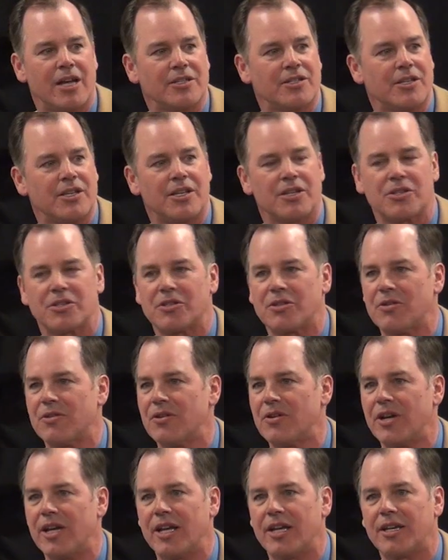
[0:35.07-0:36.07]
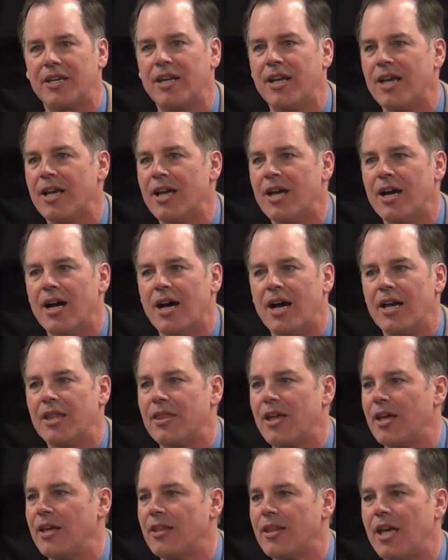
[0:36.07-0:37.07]
As a historian,
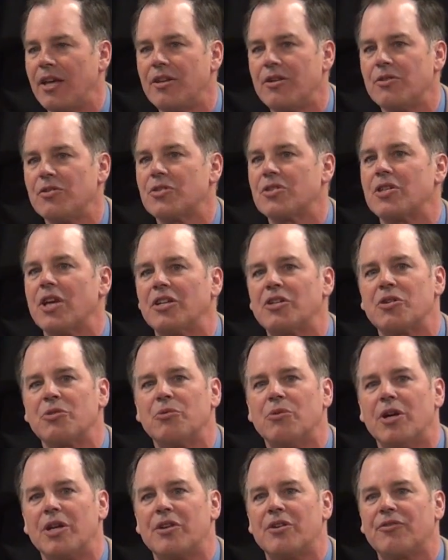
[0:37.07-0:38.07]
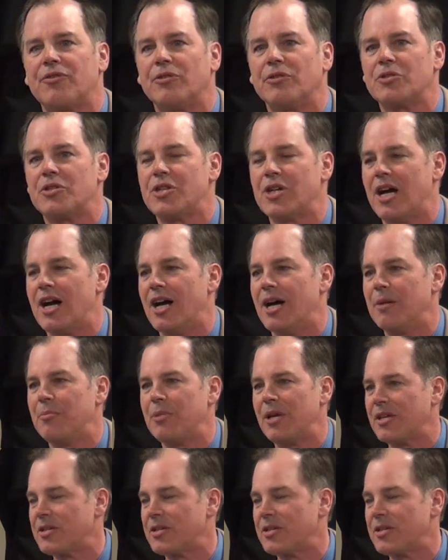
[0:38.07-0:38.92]
they do such a wonderful job.